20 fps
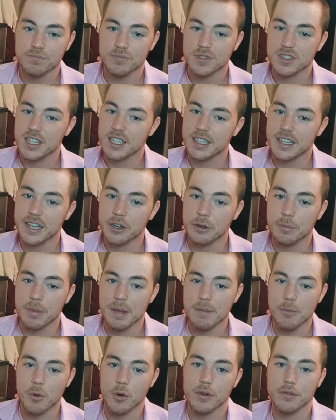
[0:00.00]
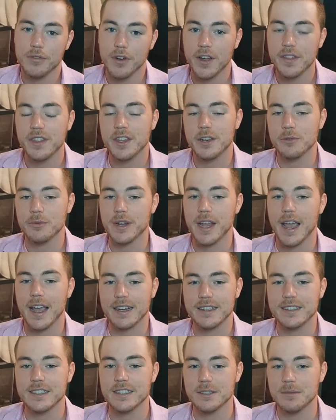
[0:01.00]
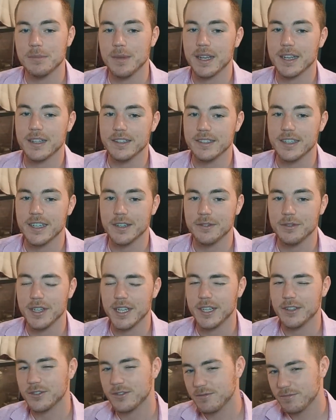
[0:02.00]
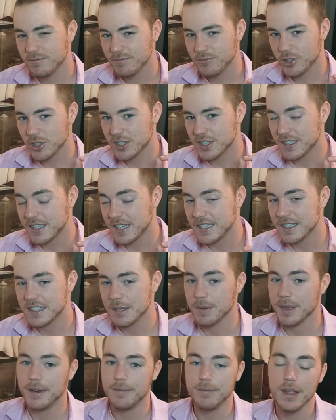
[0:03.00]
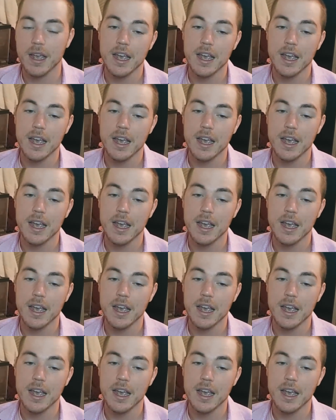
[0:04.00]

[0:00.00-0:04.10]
it's a little bit more fun than reacting to Megalodon videos. Just a teensy bit.